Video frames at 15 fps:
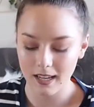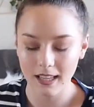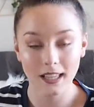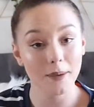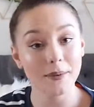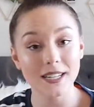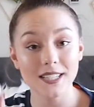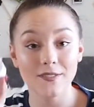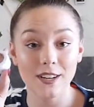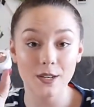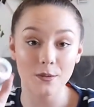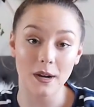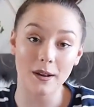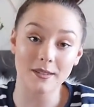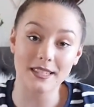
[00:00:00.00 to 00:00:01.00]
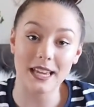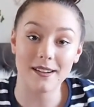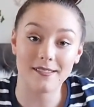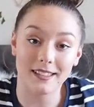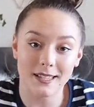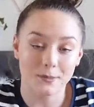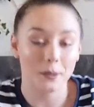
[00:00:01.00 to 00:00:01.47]
Let me just finish what I was saying
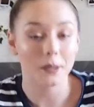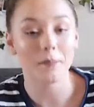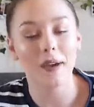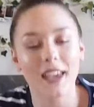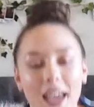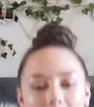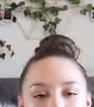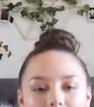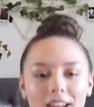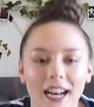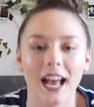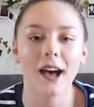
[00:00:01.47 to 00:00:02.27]
with this one. My camera cut